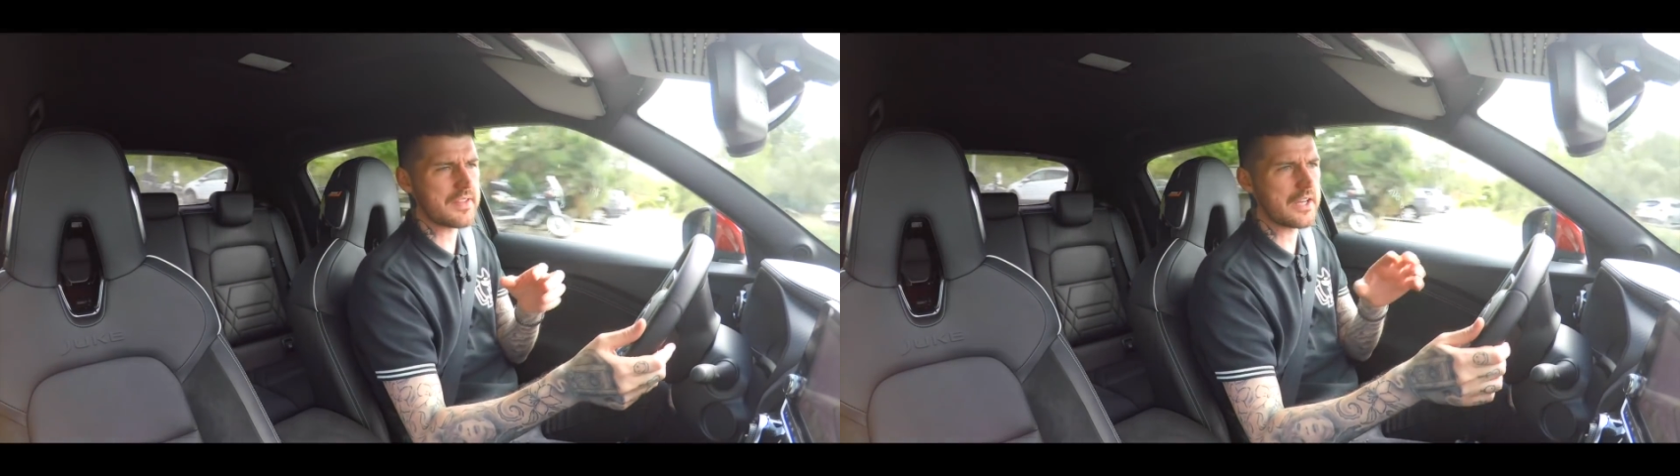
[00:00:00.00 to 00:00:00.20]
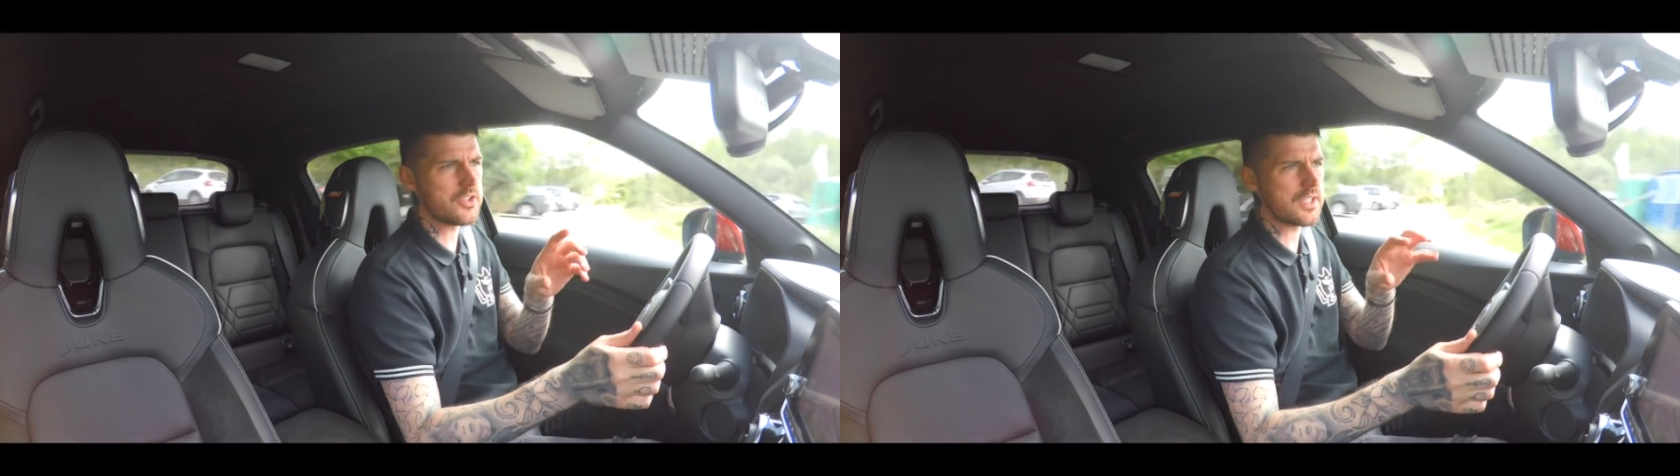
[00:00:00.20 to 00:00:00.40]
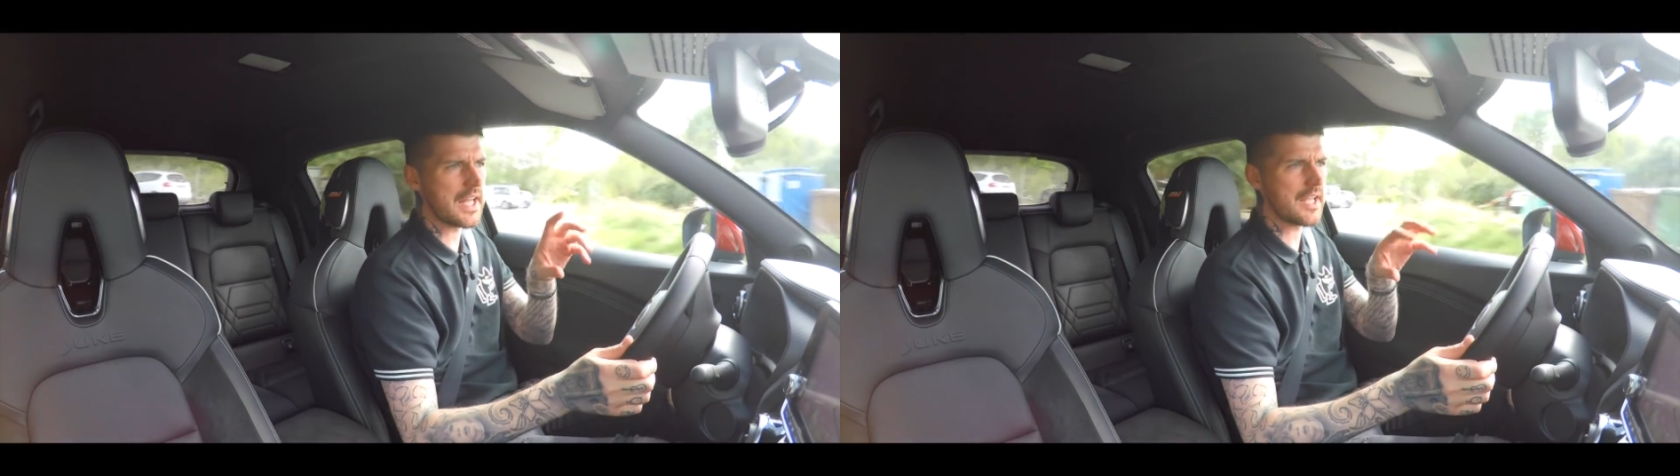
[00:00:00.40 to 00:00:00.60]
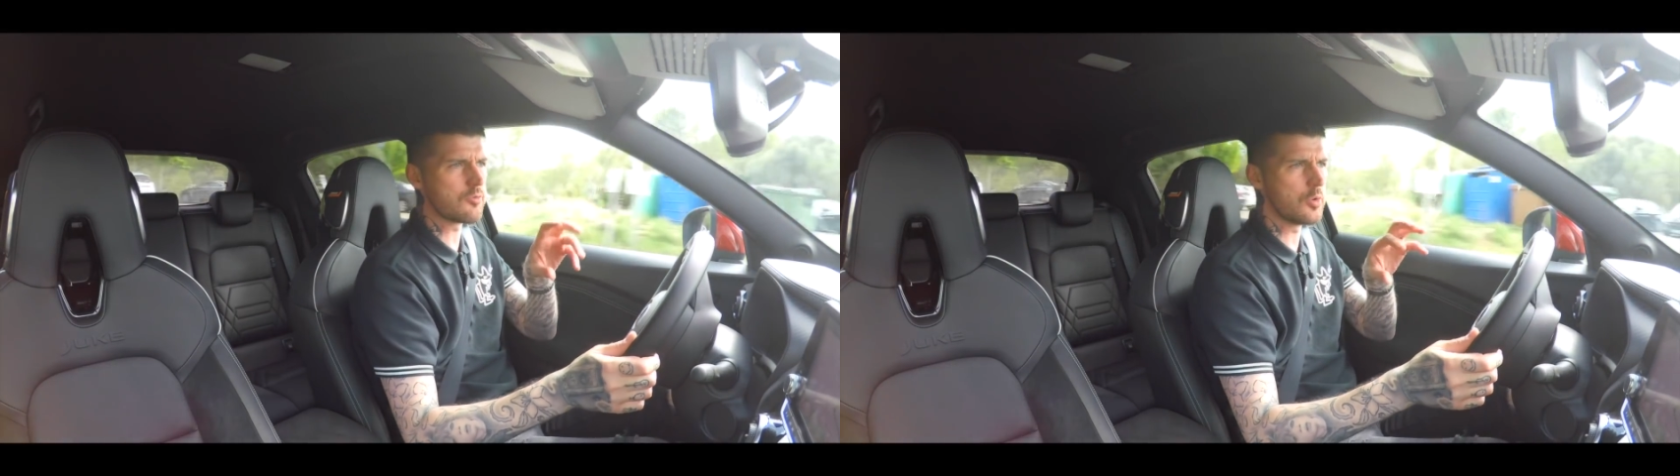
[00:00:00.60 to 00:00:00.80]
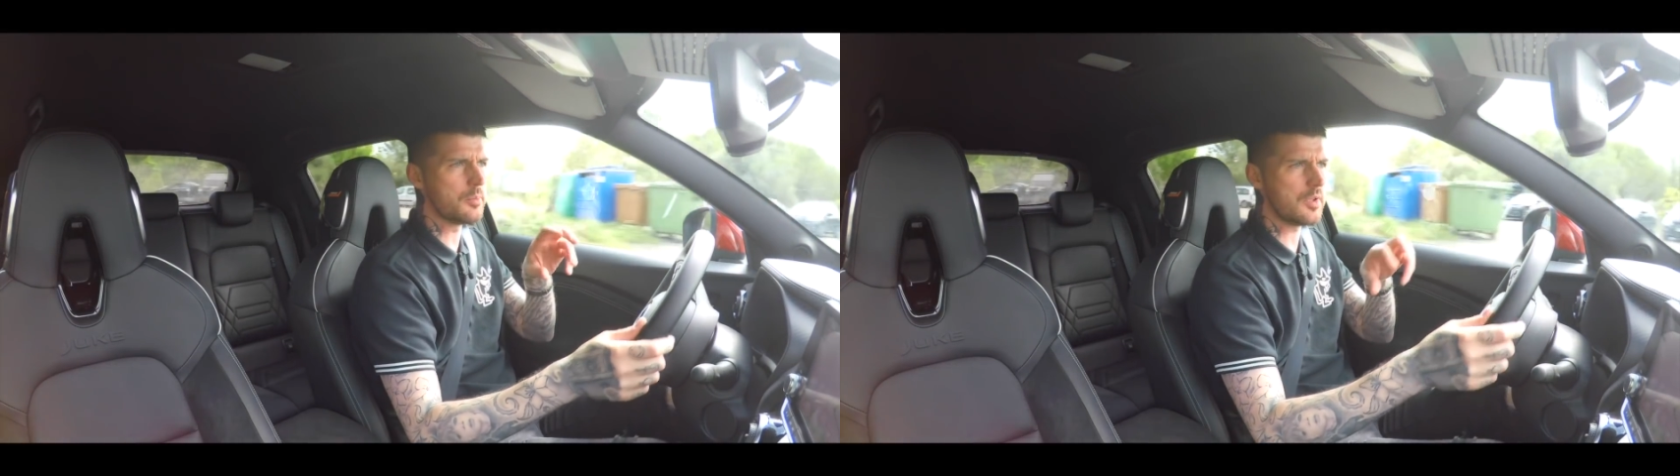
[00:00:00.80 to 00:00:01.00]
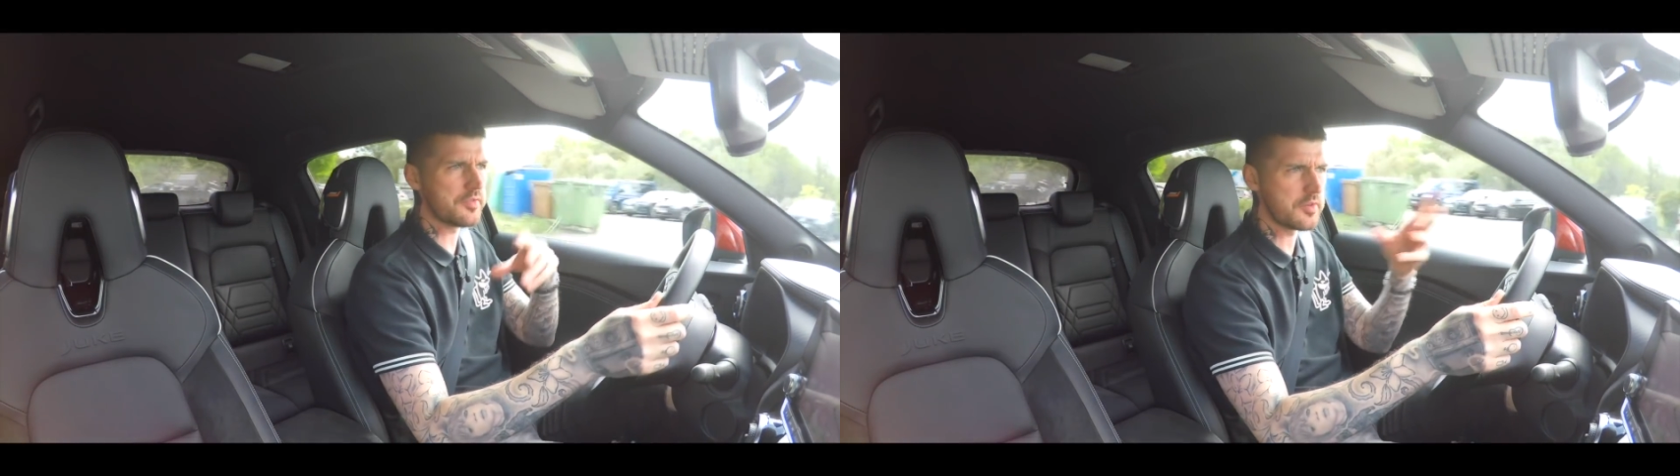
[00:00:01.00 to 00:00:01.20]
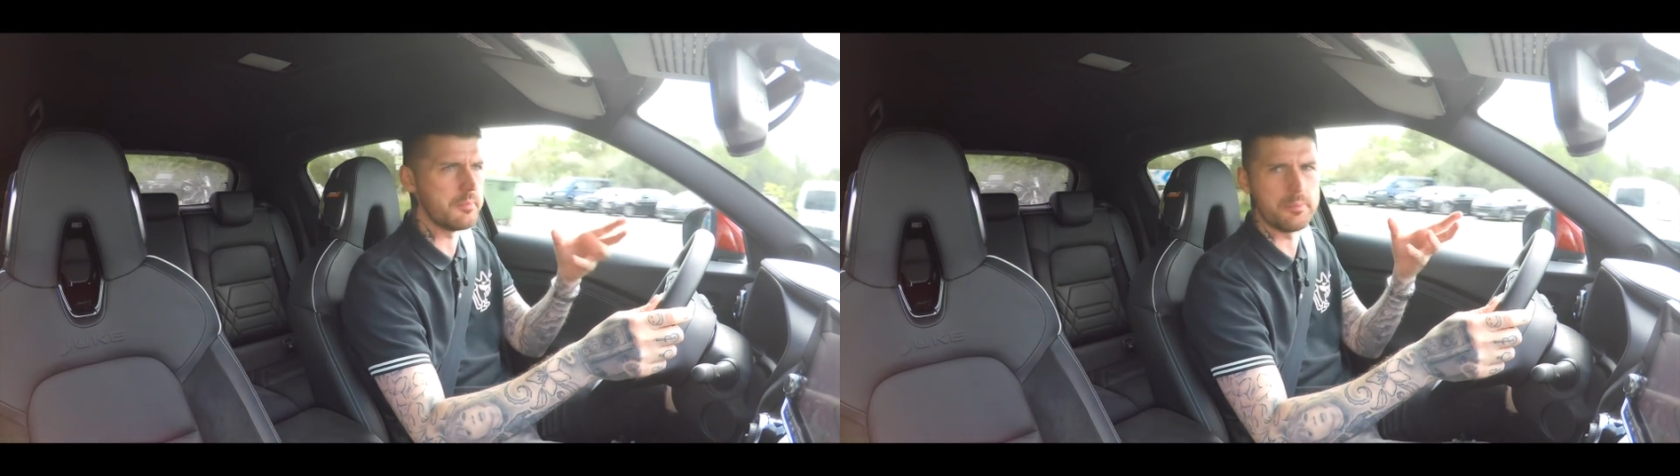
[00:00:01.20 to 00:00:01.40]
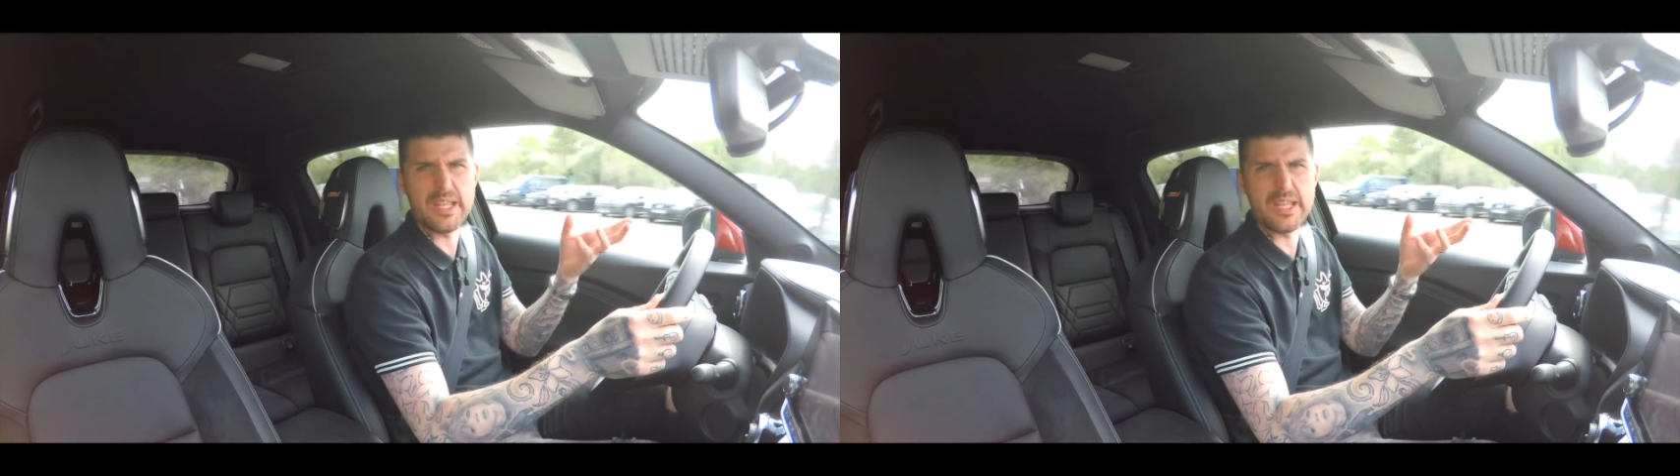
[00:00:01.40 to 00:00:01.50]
that underlying rumble from big